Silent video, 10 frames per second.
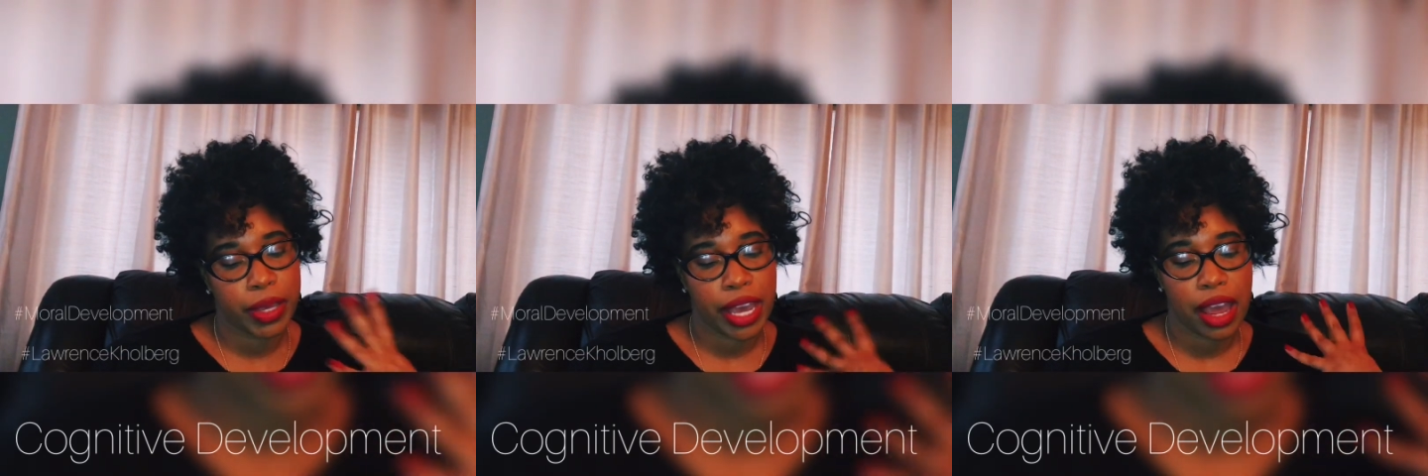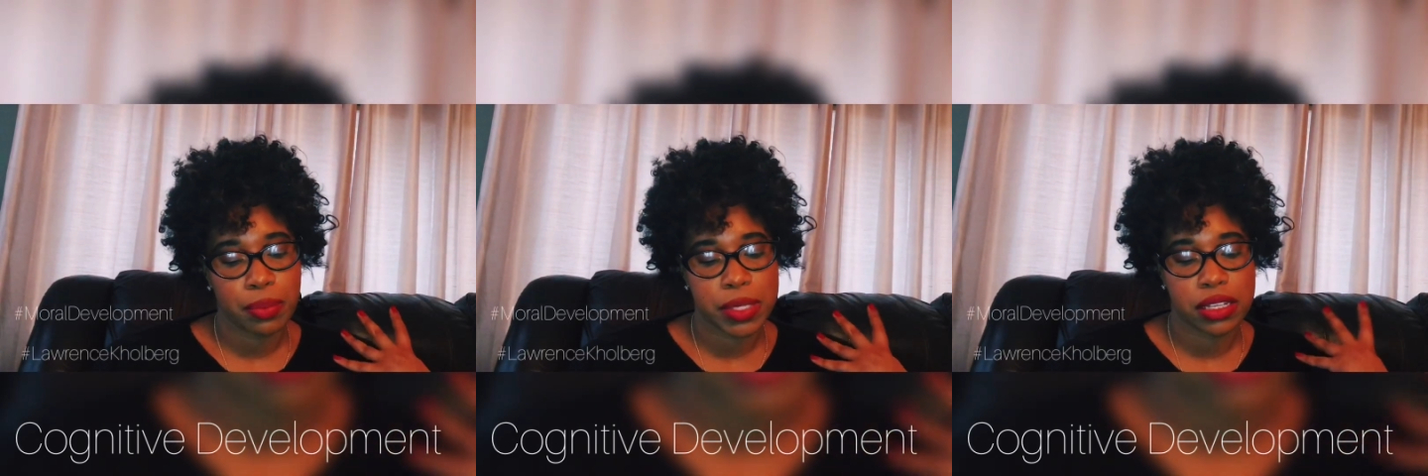
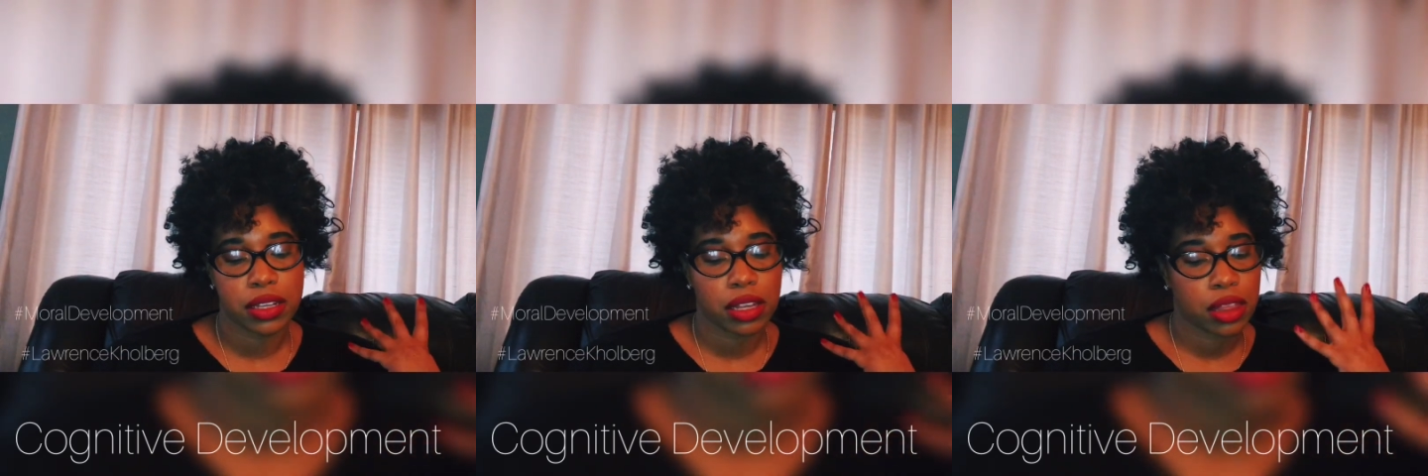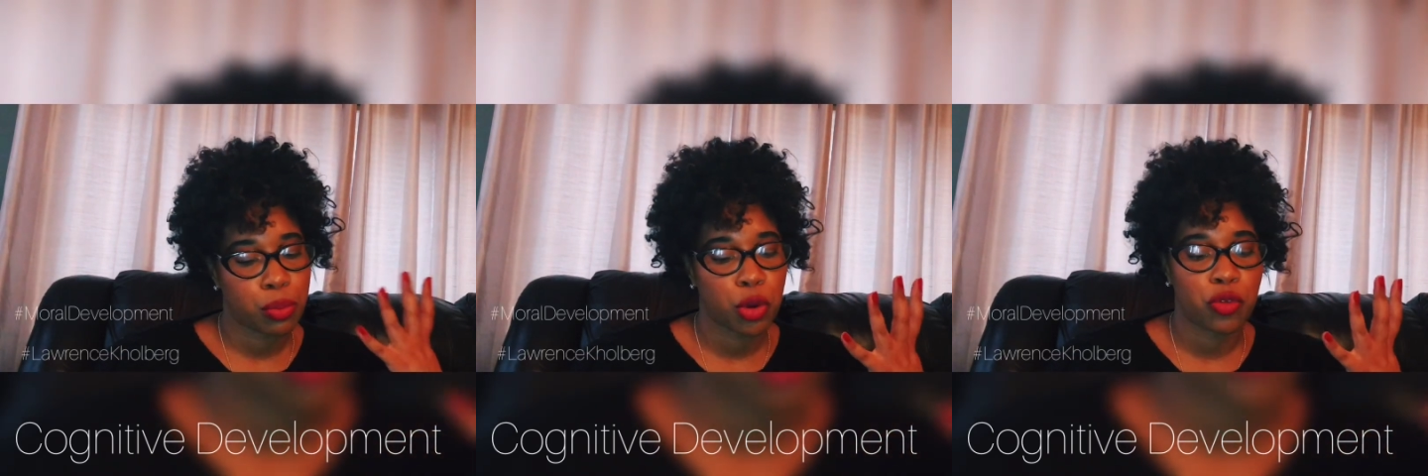kept
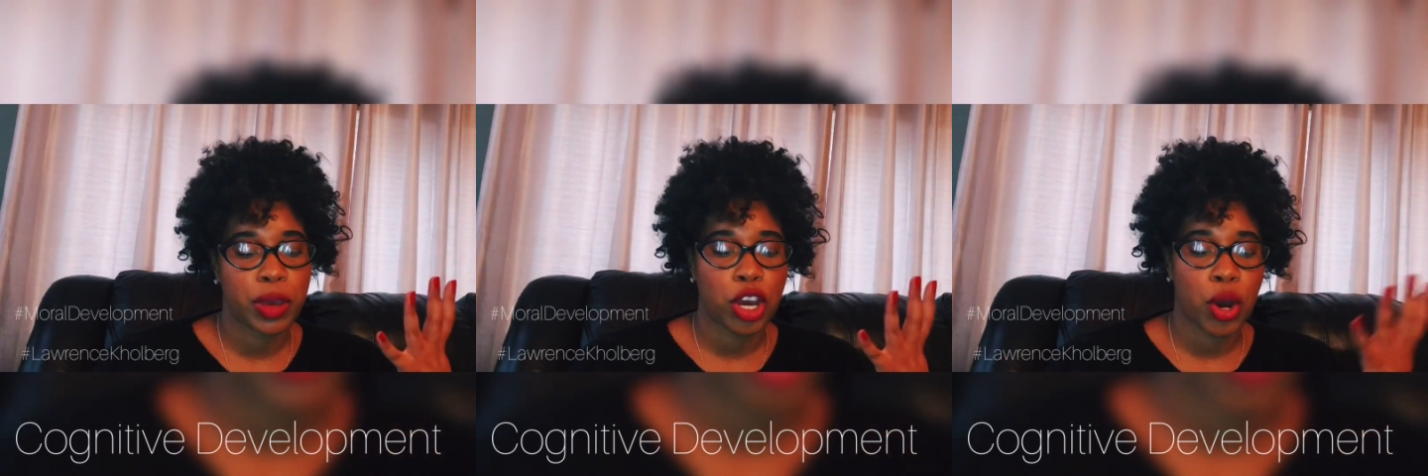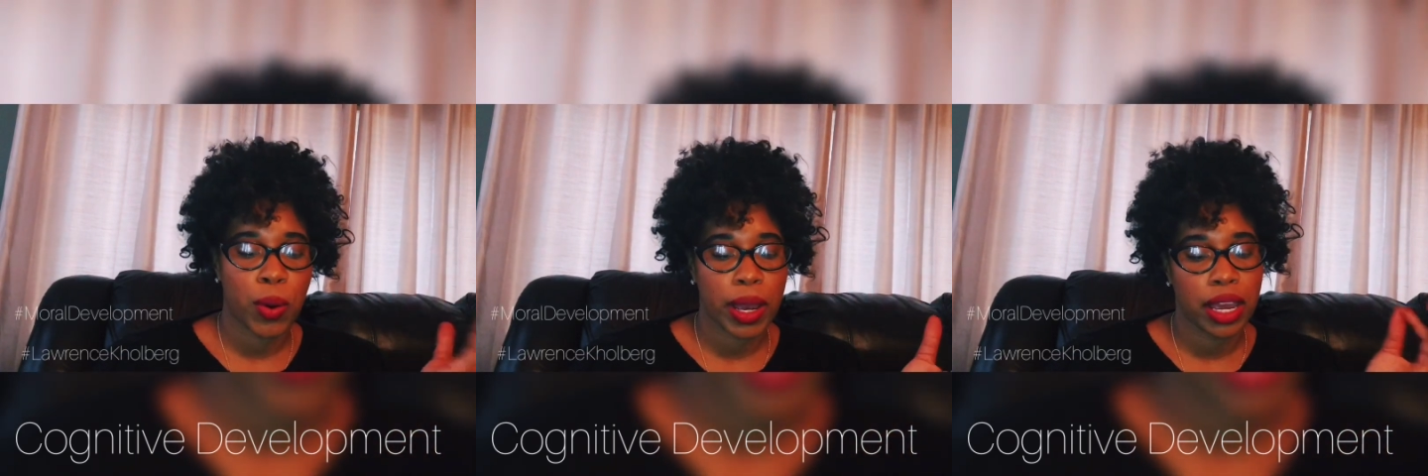the movement
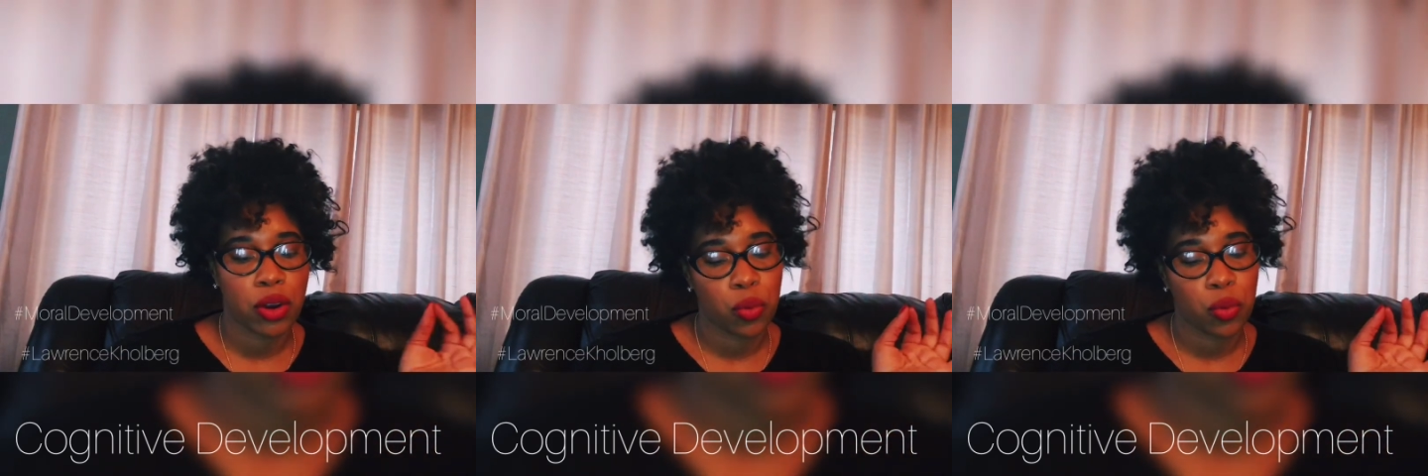going